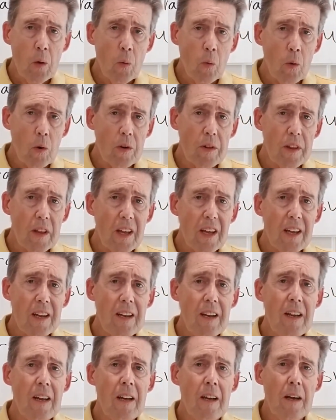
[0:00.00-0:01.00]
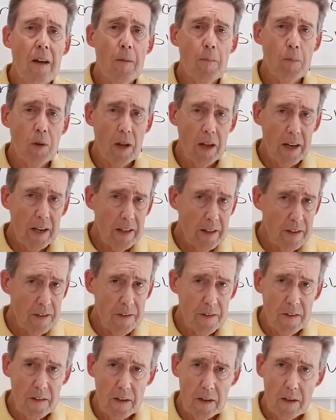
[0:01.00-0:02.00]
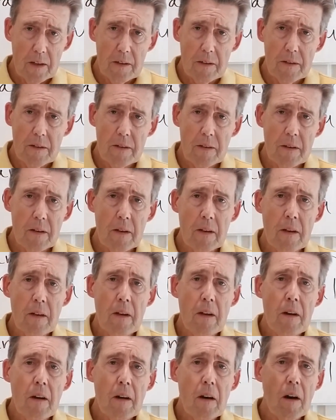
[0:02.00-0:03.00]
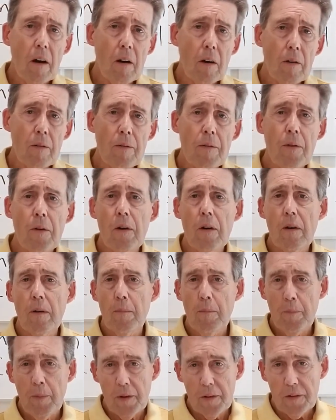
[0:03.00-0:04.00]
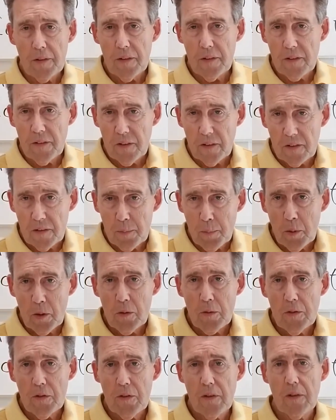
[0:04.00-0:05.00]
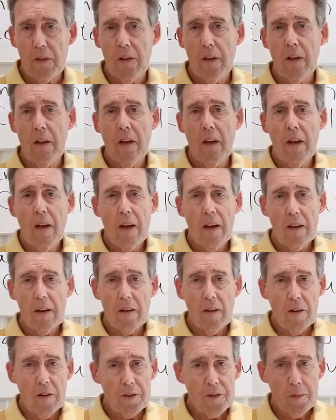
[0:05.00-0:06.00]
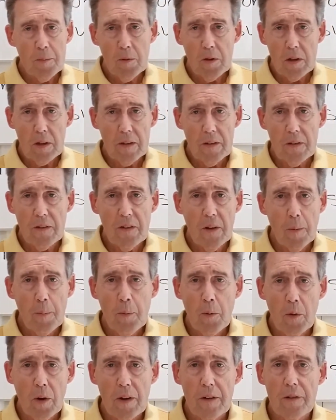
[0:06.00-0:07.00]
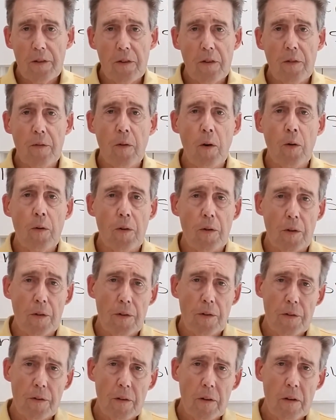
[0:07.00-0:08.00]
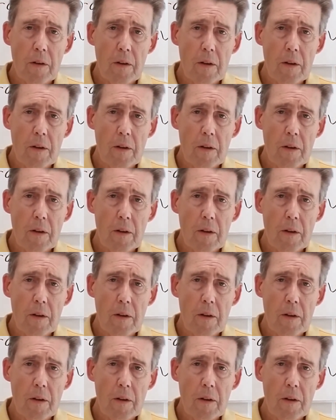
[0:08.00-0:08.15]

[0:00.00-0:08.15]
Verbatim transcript: we're then planting the seeds of business disputes and ultimately separation of owners.